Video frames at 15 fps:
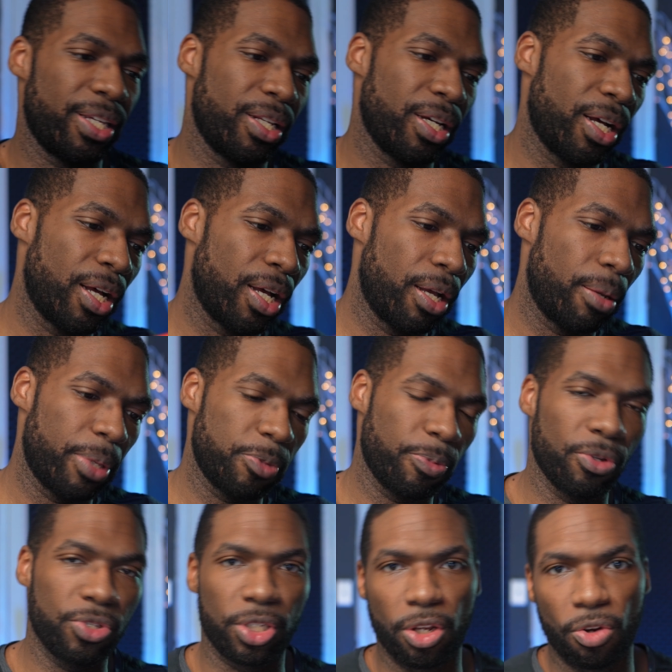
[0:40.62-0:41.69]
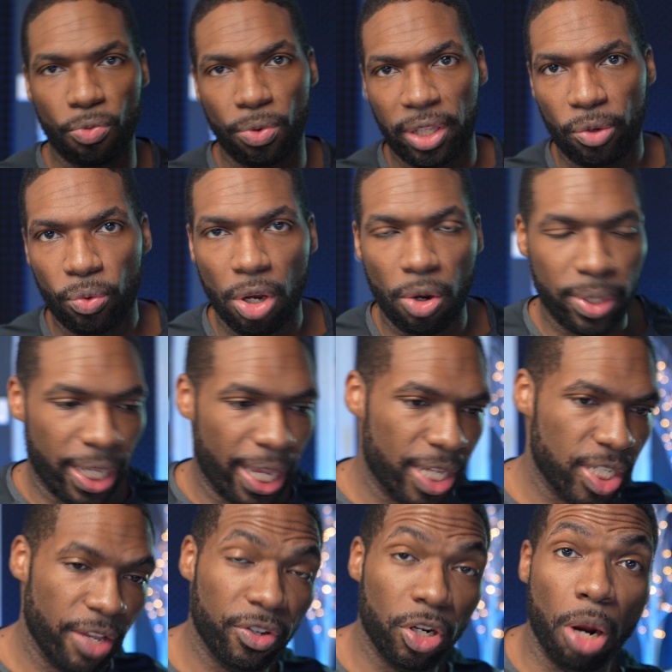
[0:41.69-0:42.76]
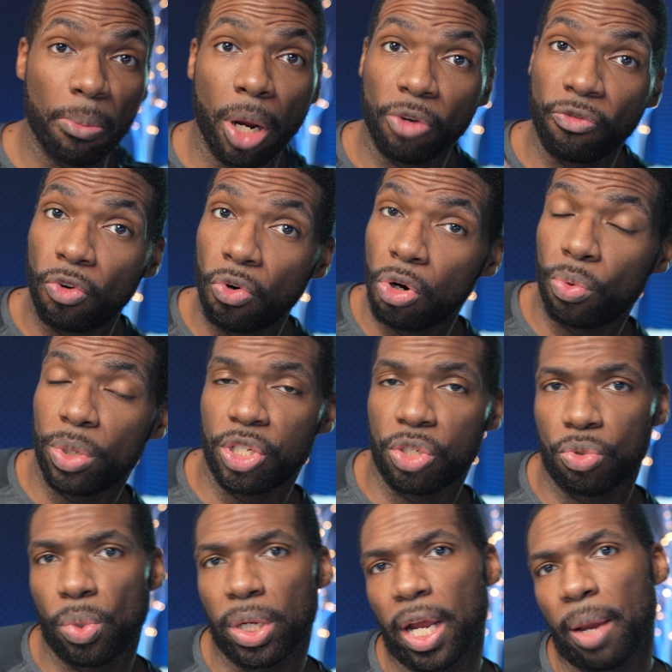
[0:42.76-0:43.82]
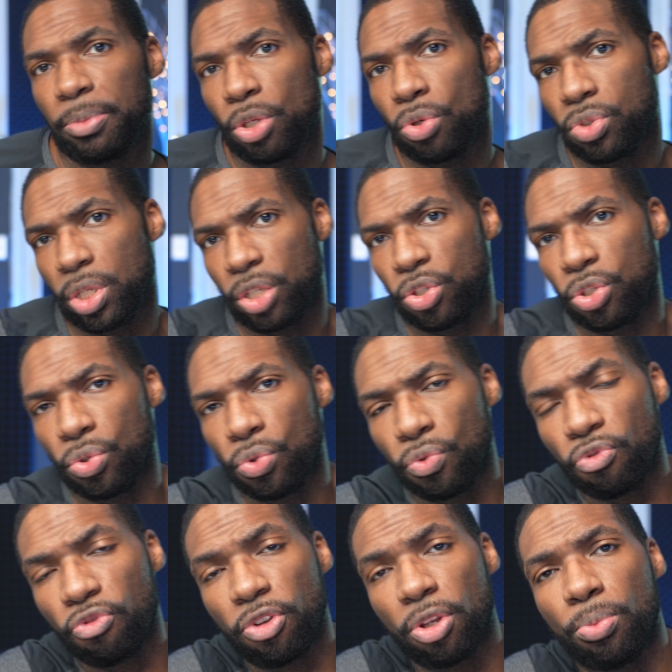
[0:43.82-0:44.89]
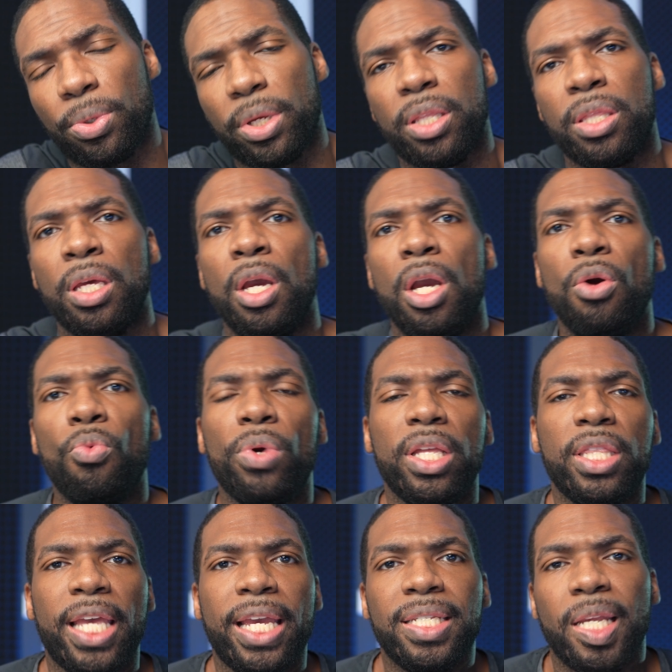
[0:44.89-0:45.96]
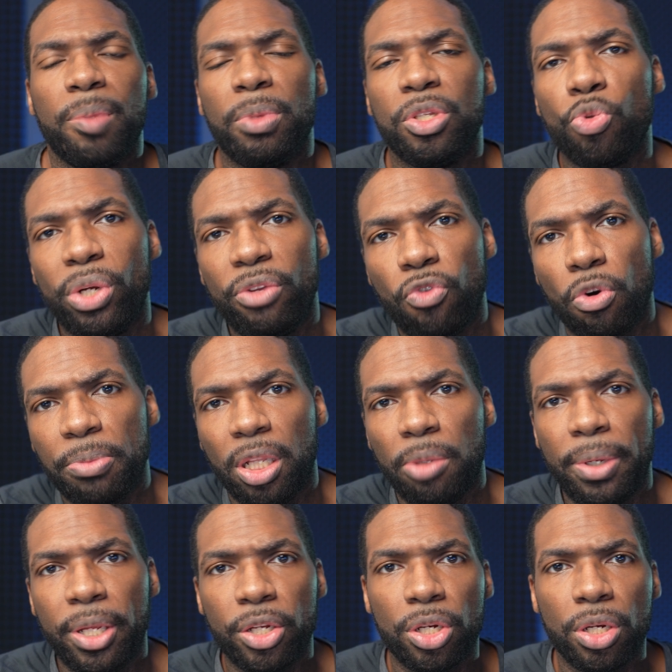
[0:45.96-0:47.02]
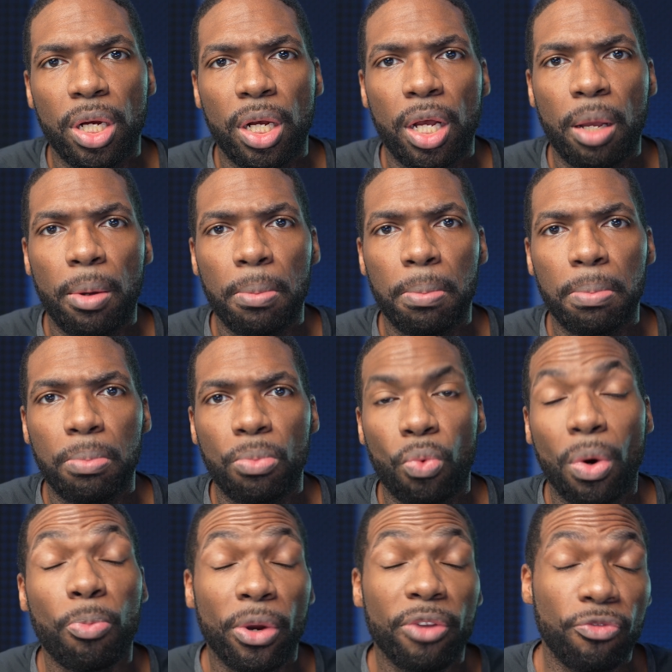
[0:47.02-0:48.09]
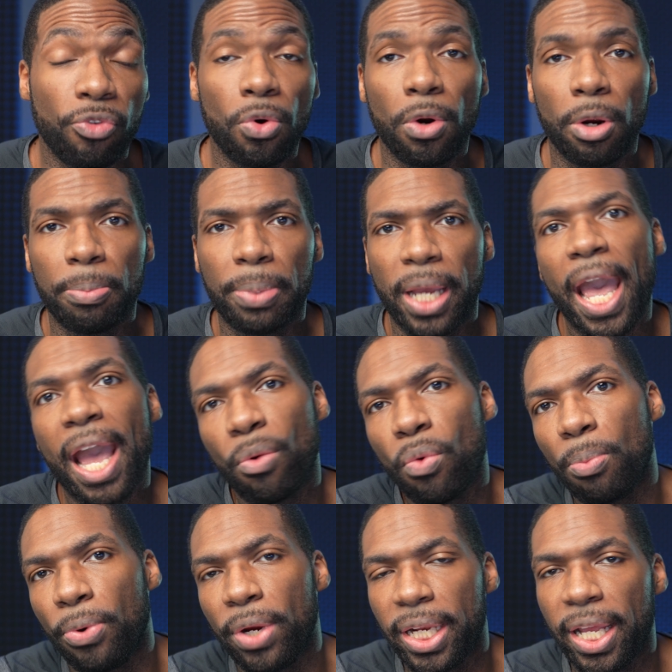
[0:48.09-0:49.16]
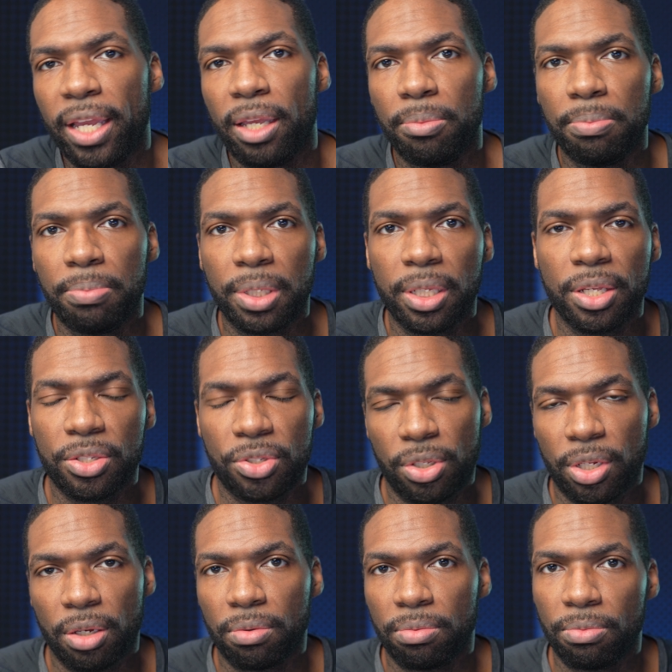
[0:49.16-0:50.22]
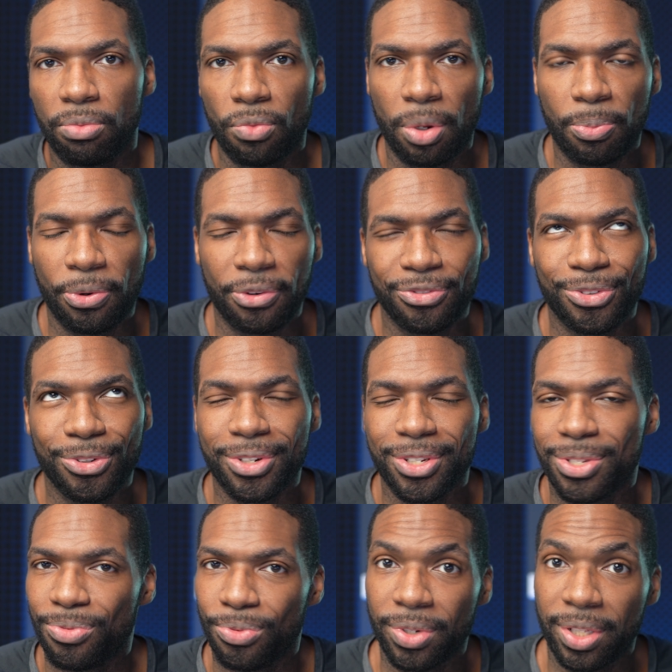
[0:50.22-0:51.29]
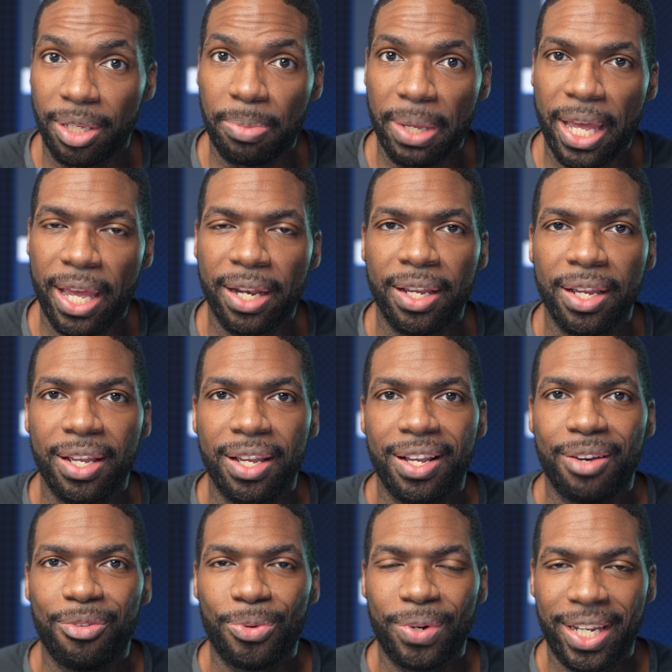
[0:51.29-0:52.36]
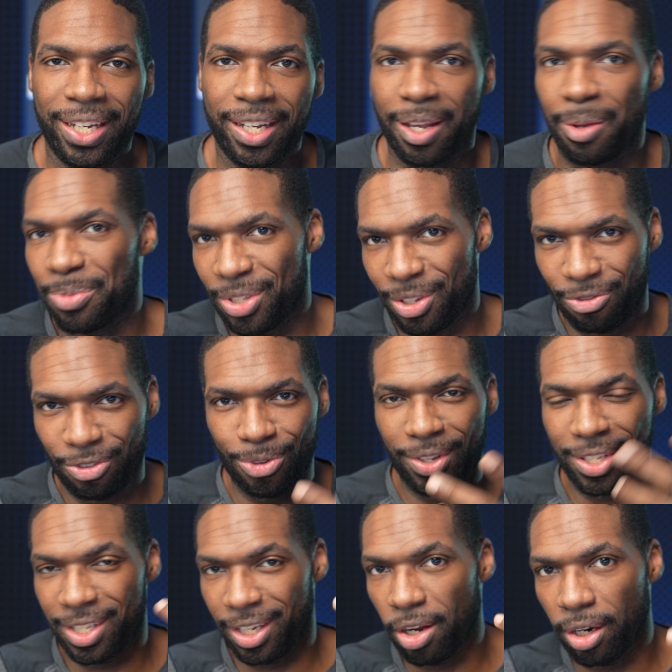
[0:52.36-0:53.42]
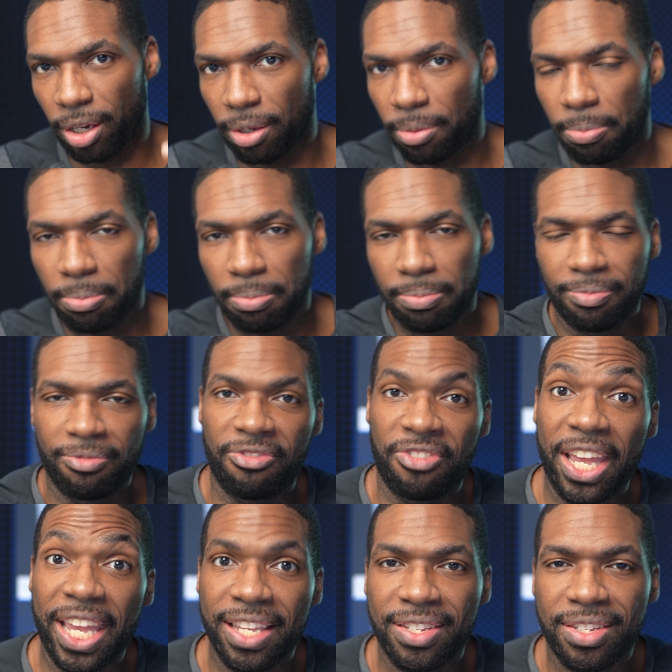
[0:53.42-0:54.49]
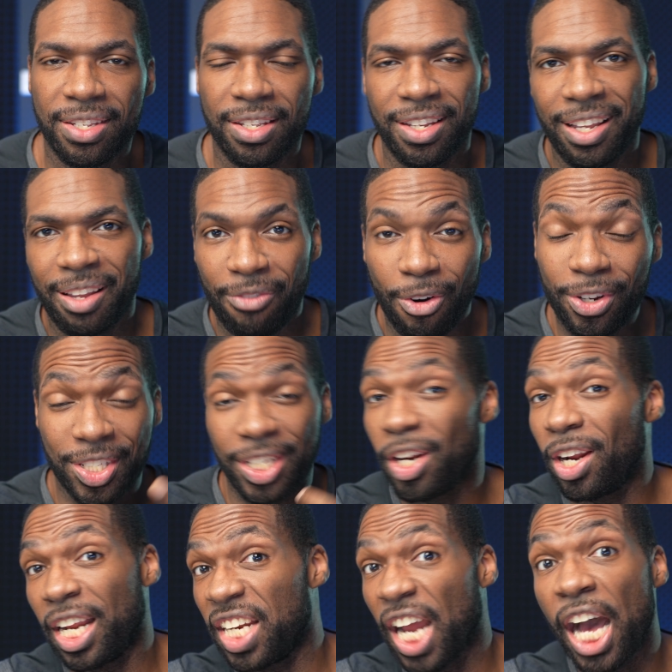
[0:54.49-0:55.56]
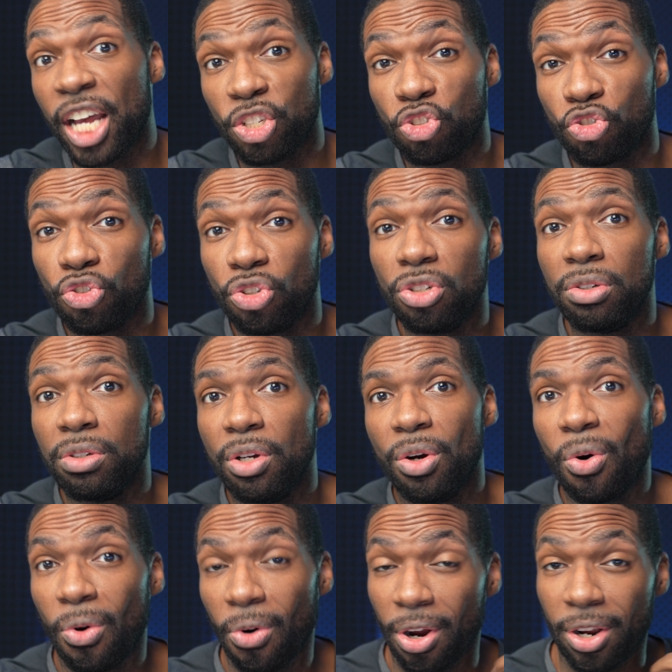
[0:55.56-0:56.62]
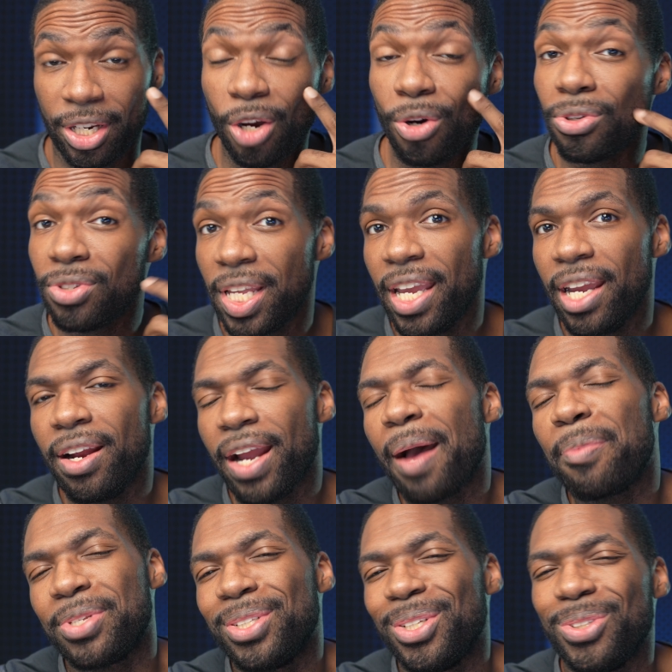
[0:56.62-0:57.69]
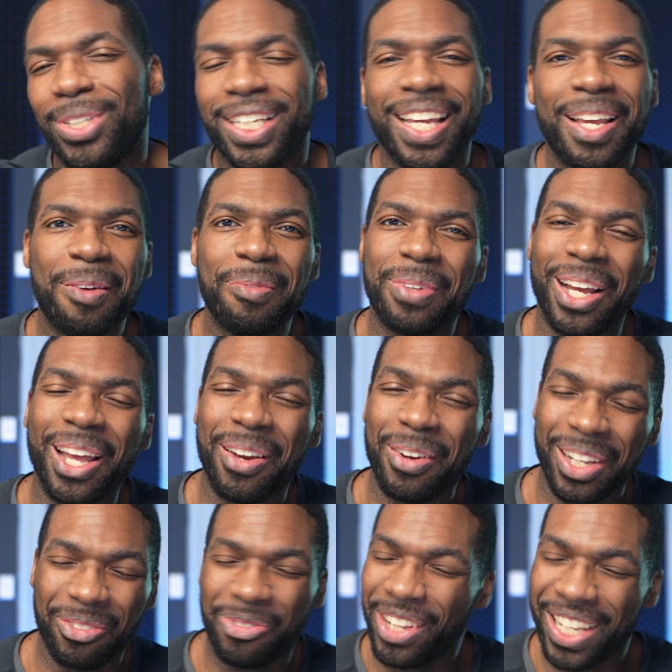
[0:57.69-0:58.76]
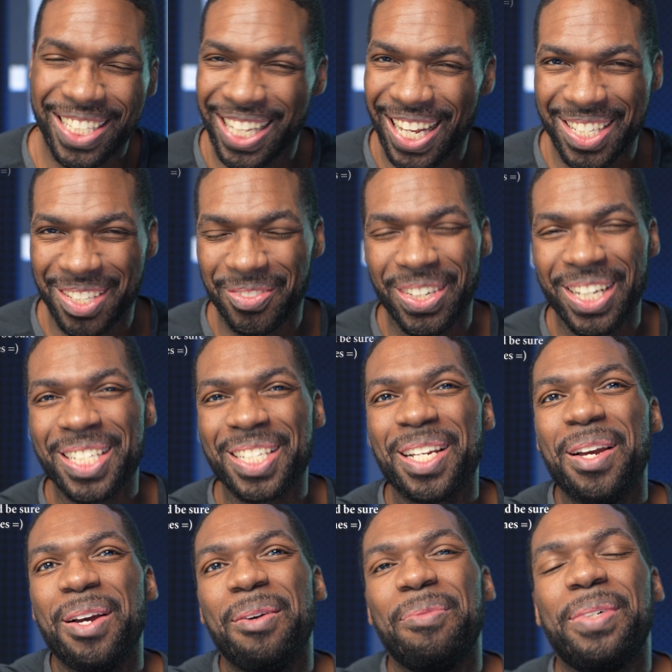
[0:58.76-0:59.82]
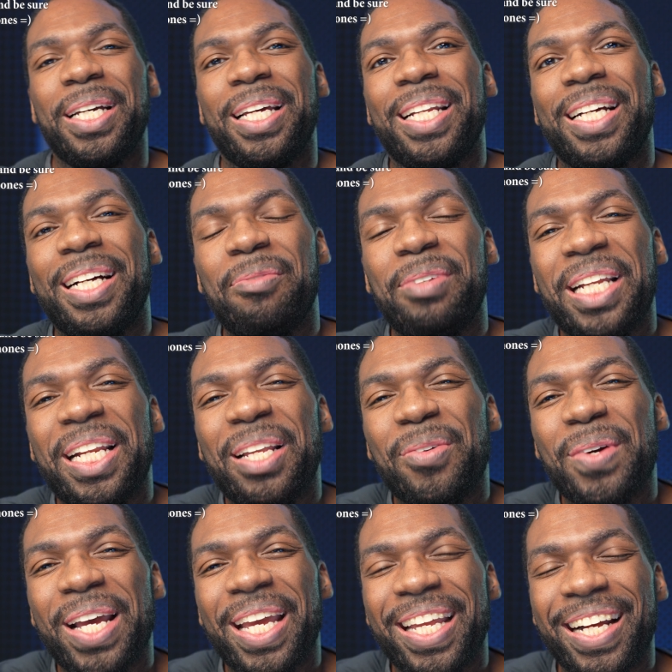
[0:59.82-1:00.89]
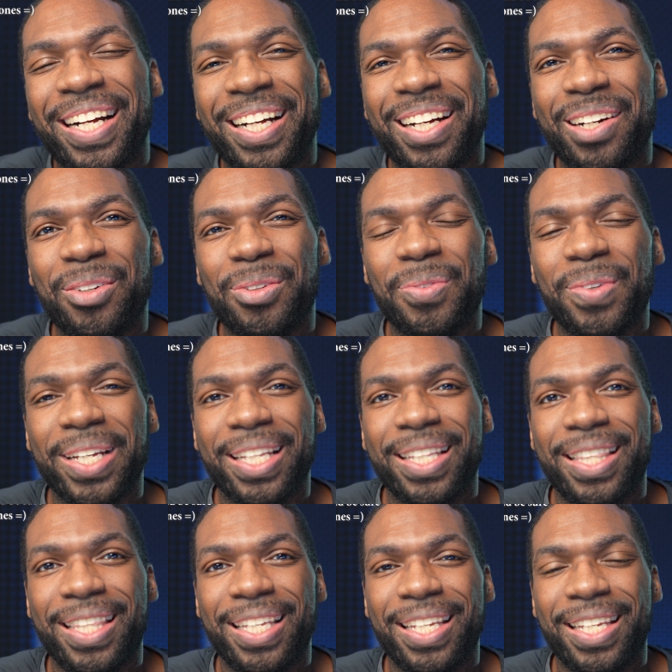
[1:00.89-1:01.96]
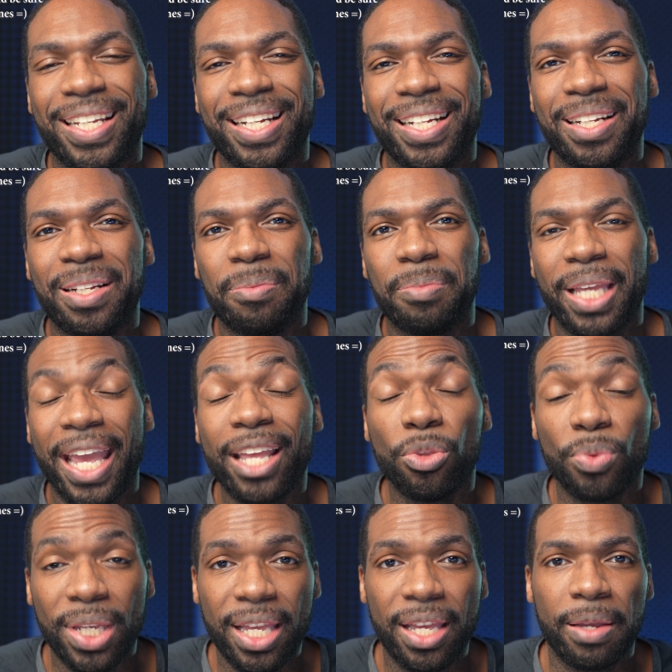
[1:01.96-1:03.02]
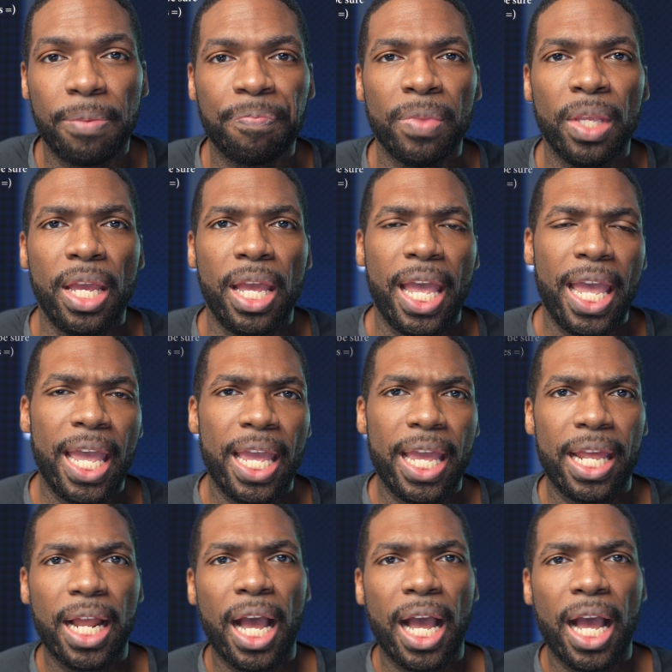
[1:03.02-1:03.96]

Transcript: it. It's supposed to go really well with the A7R Mark IV, which is what I'm using to film with a Sigma 24mm 1.4, but at 1.8 because, you know, 1.4 is really bad when it comes to focusing on a face. Focusing on a nostril or a nose hair, absolutely, but a face, not so much. But anyway, with the K3M, and